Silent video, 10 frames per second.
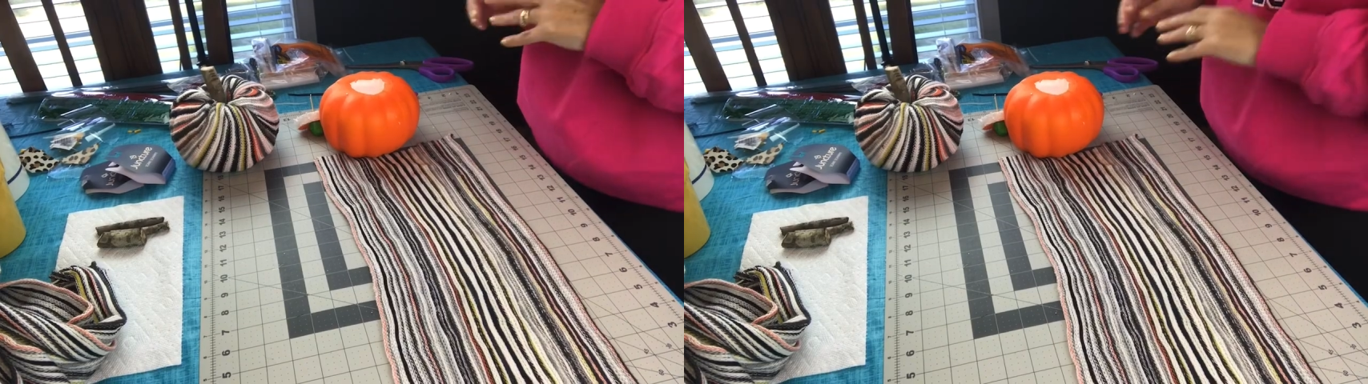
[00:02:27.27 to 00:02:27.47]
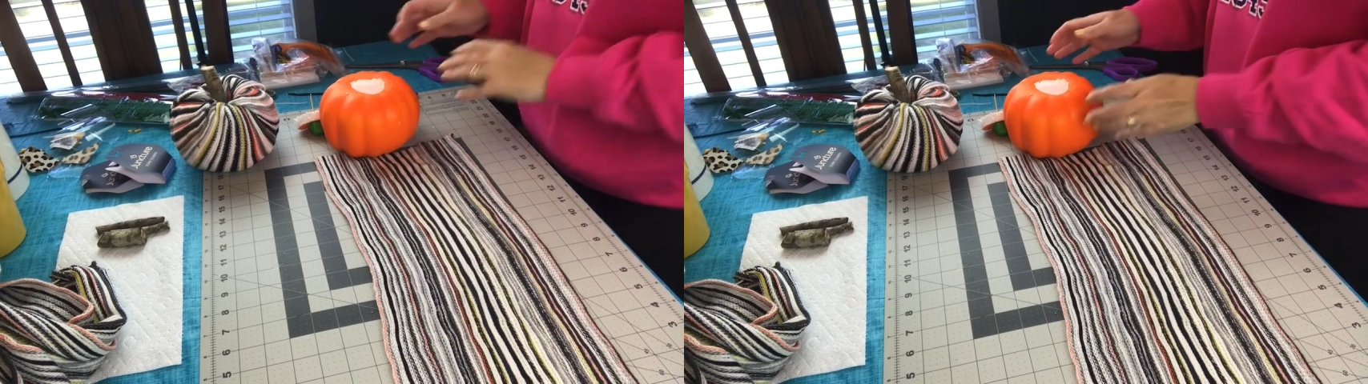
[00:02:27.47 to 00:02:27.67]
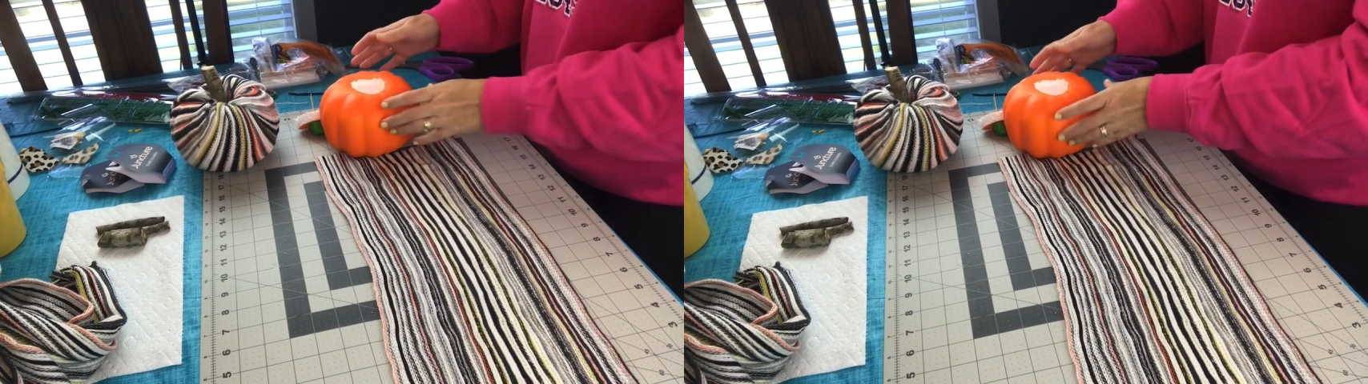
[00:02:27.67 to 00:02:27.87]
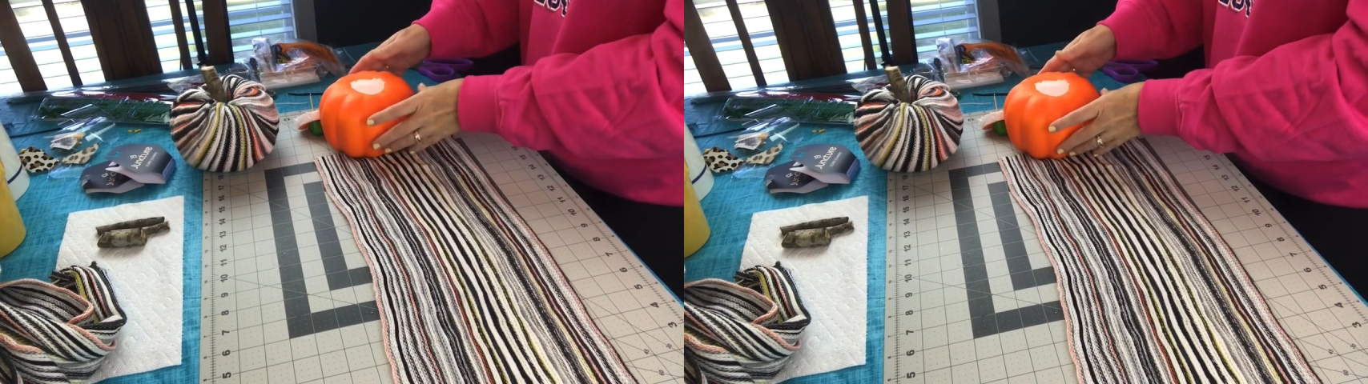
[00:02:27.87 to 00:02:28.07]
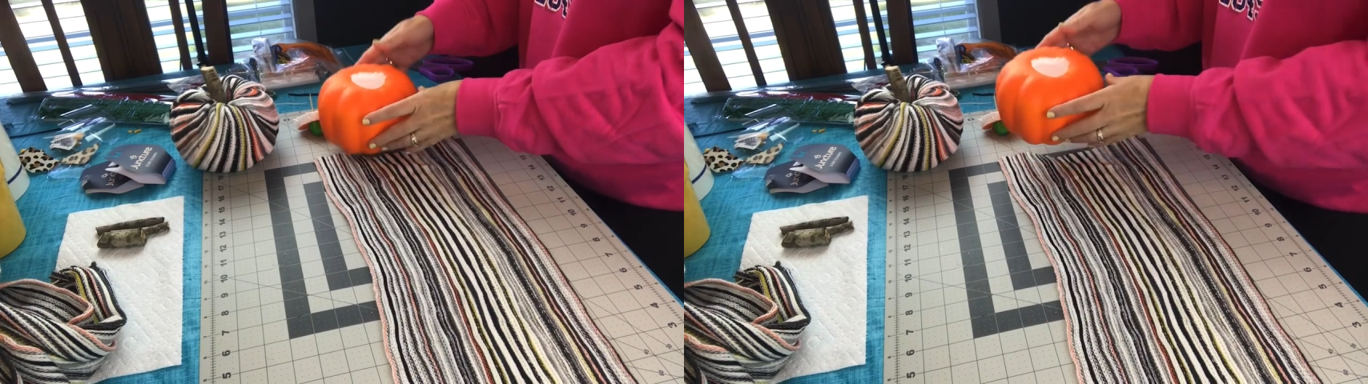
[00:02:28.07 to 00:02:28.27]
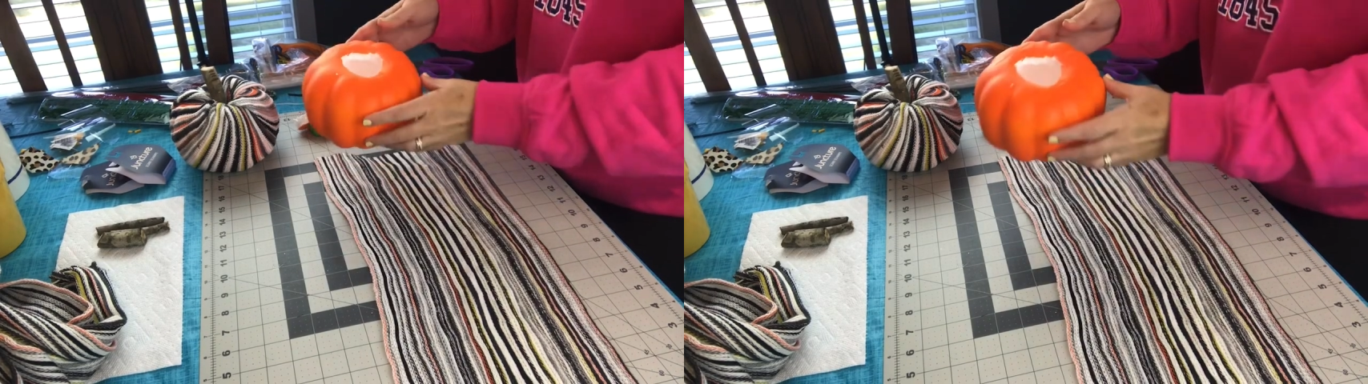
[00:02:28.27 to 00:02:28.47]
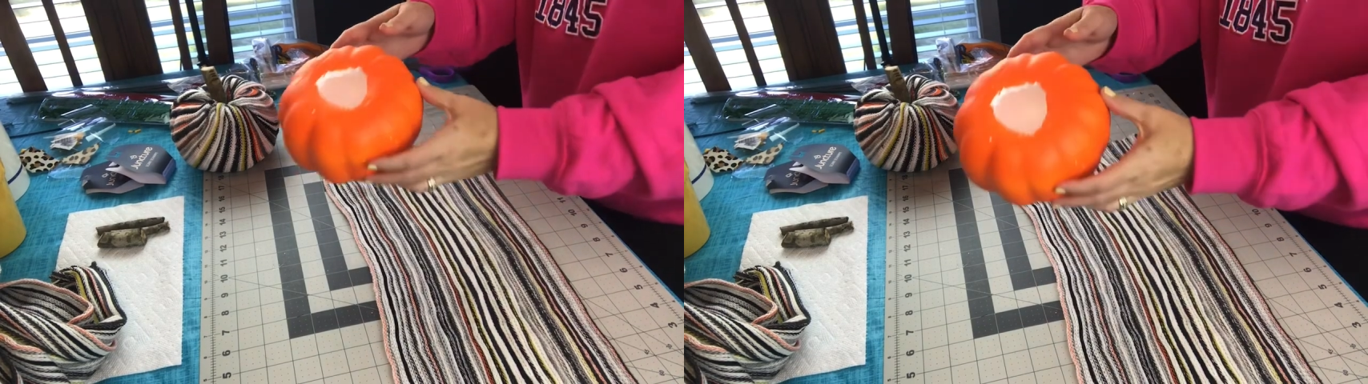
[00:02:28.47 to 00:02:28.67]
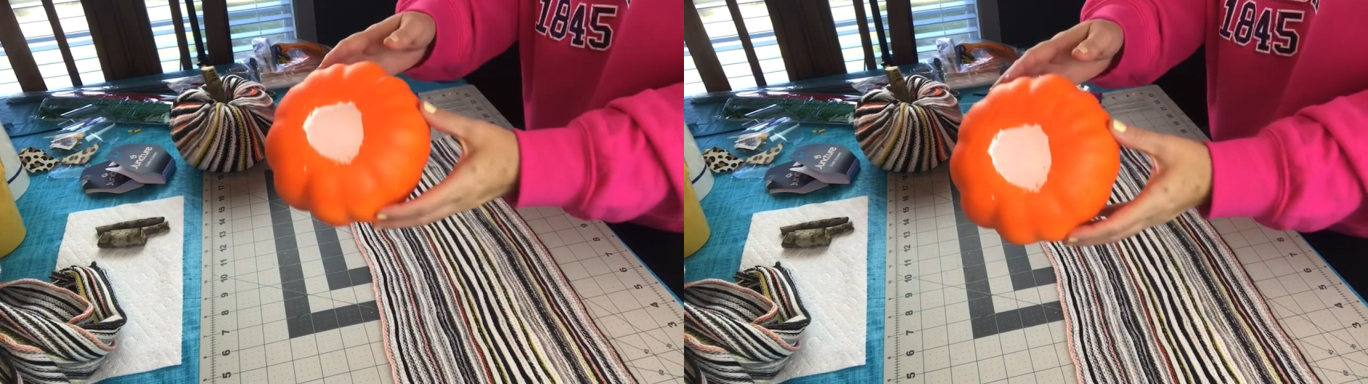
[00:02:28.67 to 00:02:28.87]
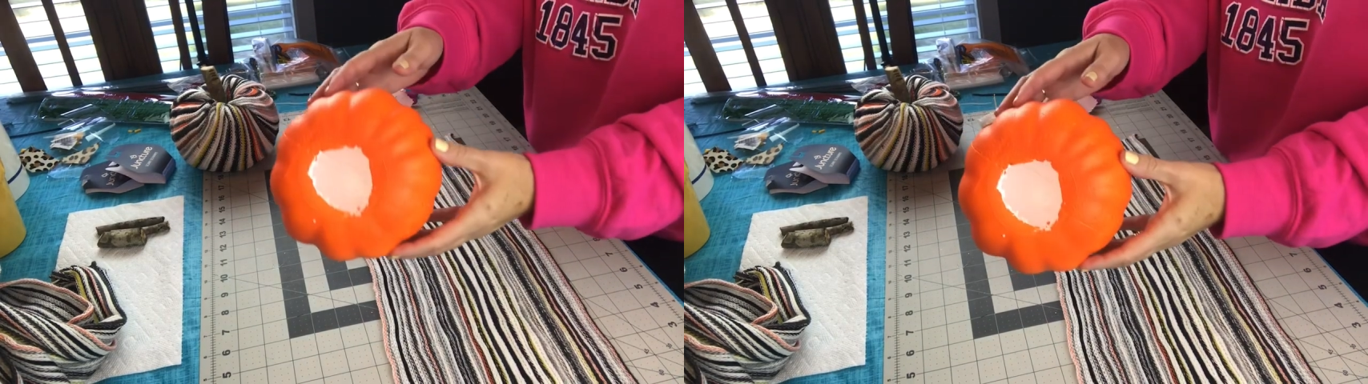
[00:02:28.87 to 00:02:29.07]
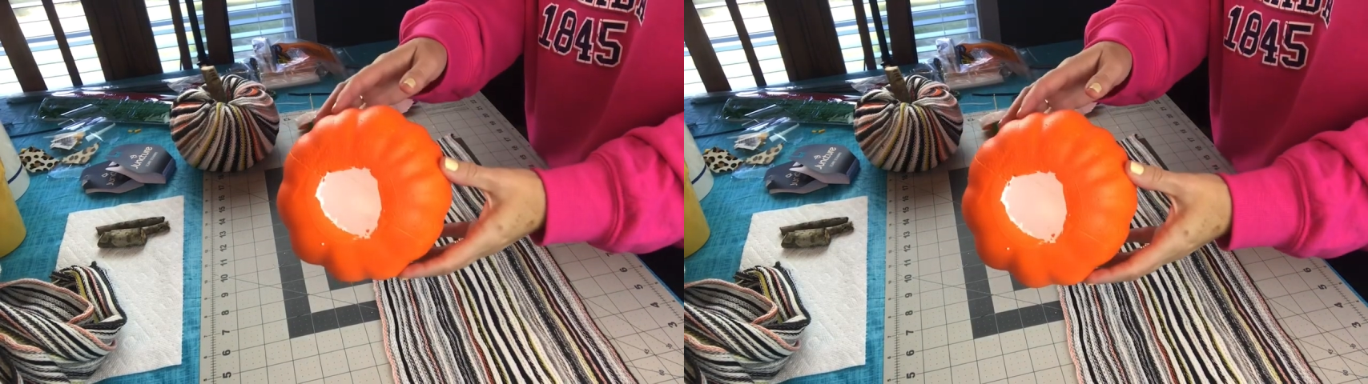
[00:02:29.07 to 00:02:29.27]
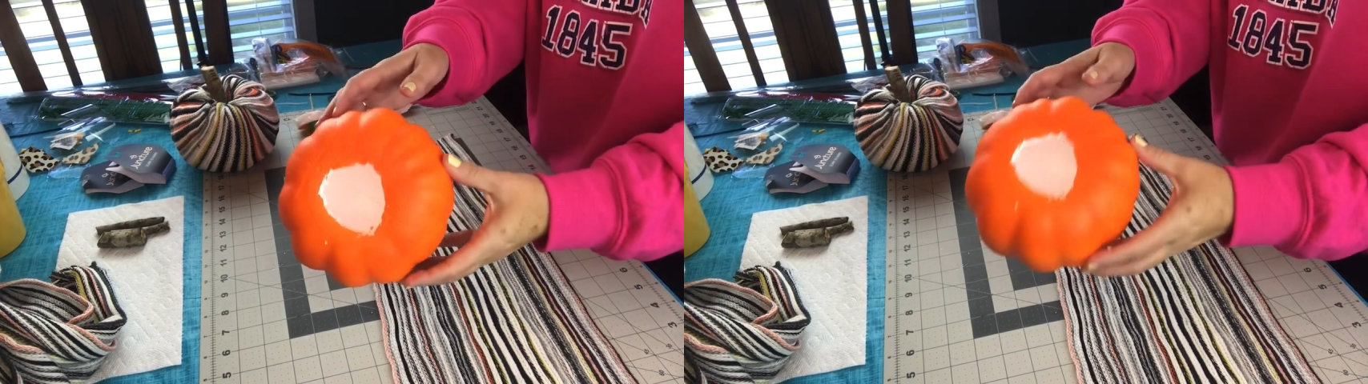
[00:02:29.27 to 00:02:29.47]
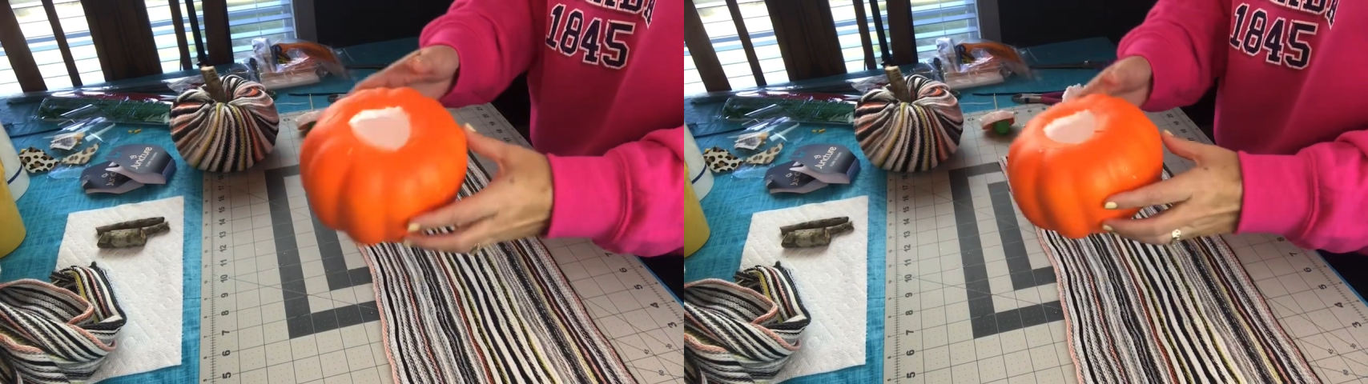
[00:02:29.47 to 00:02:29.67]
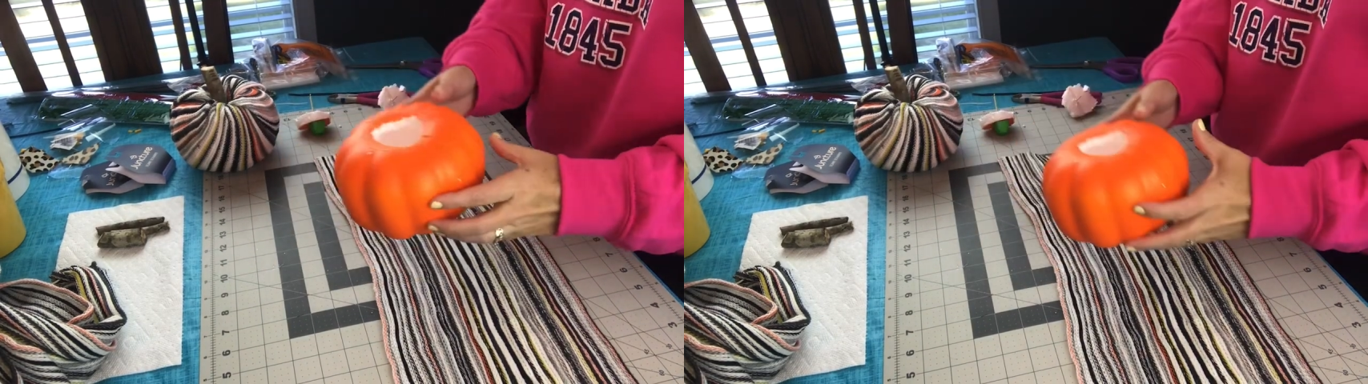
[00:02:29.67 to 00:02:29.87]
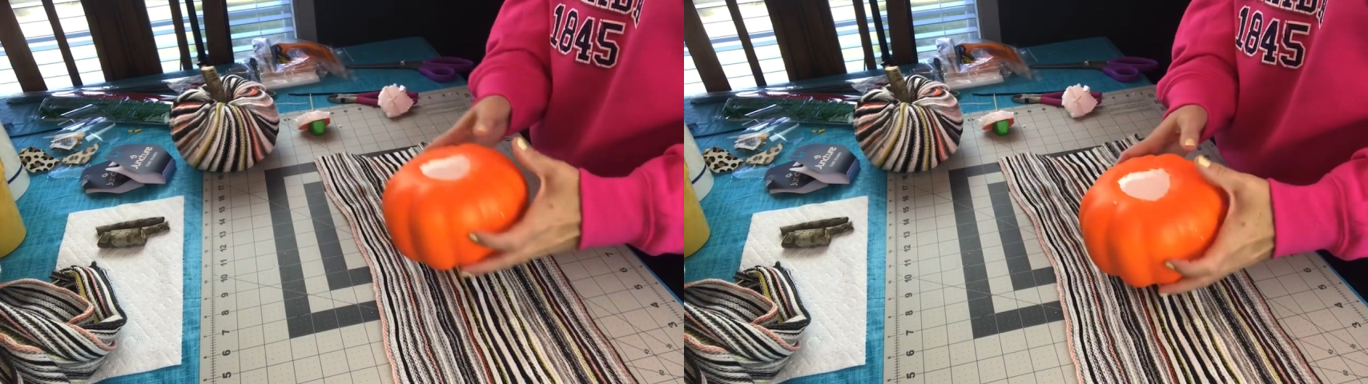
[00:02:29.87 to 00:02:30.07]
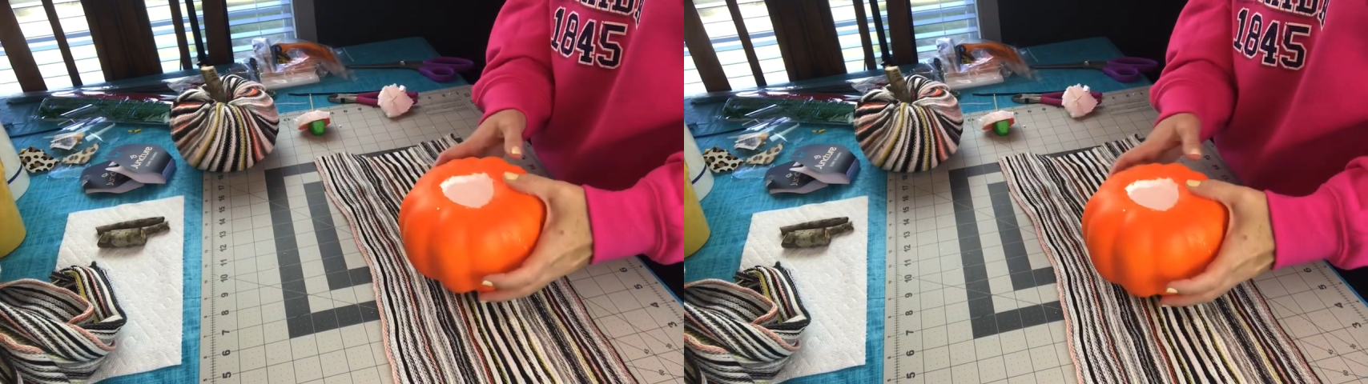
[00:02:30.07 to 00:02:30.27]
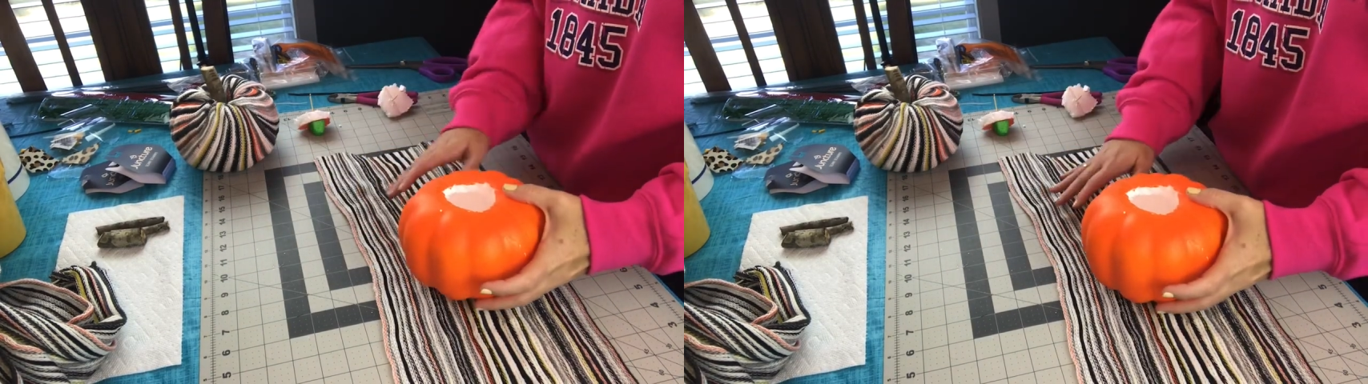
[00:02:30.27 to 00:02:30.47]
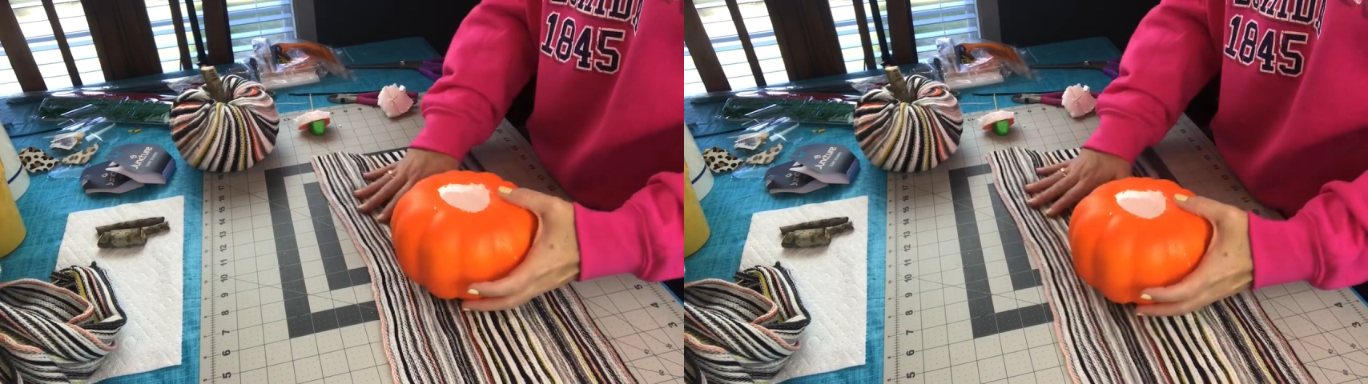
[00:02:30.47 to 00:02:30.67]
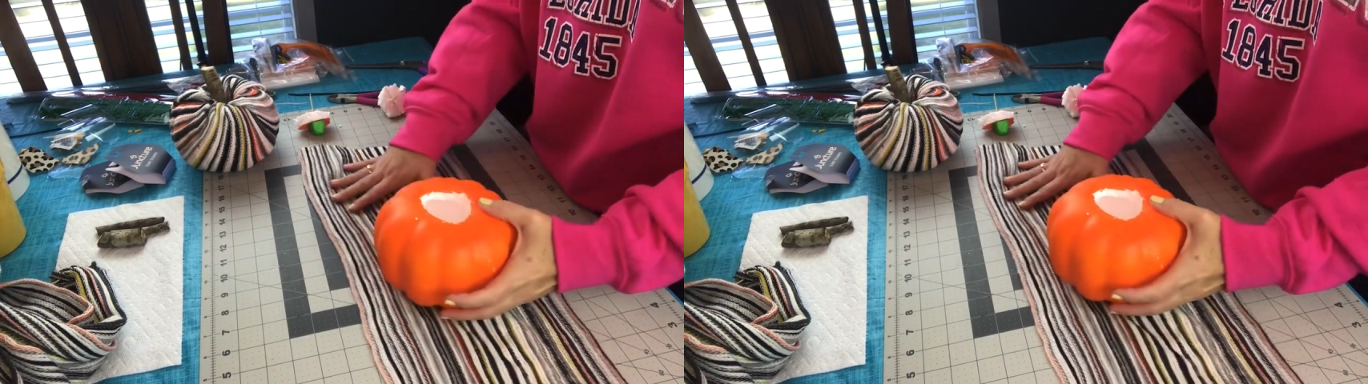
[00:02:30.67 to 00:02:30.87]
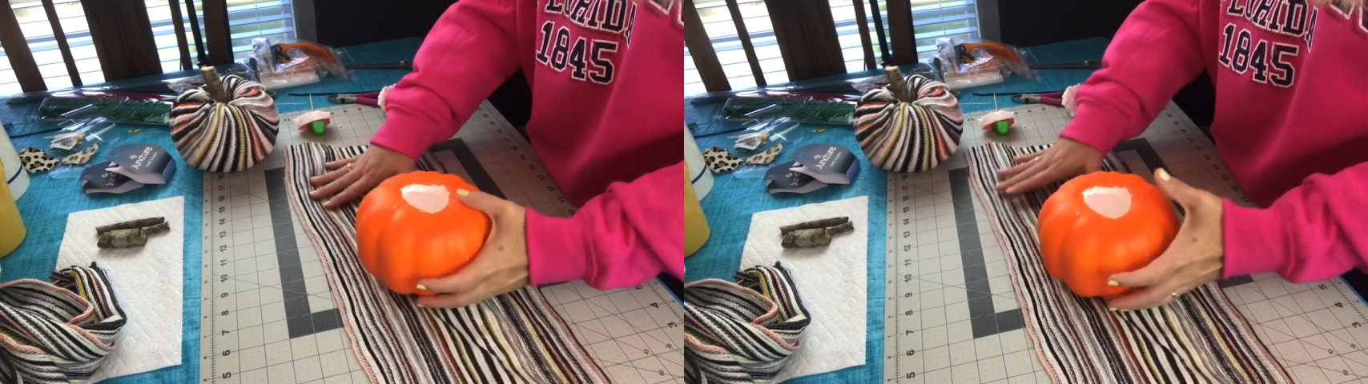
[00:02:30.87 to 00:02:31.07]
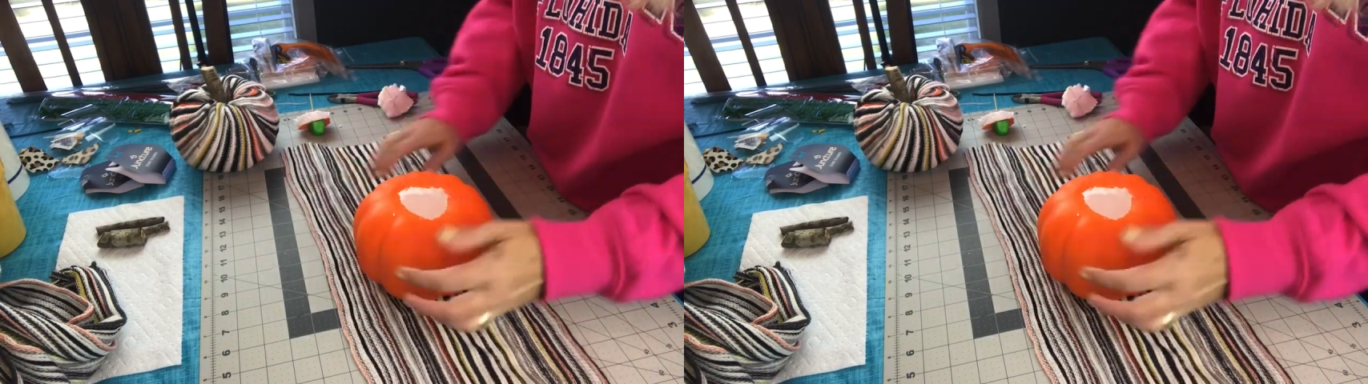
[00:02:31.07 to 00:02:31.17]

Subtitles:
[unreadable: no face in view]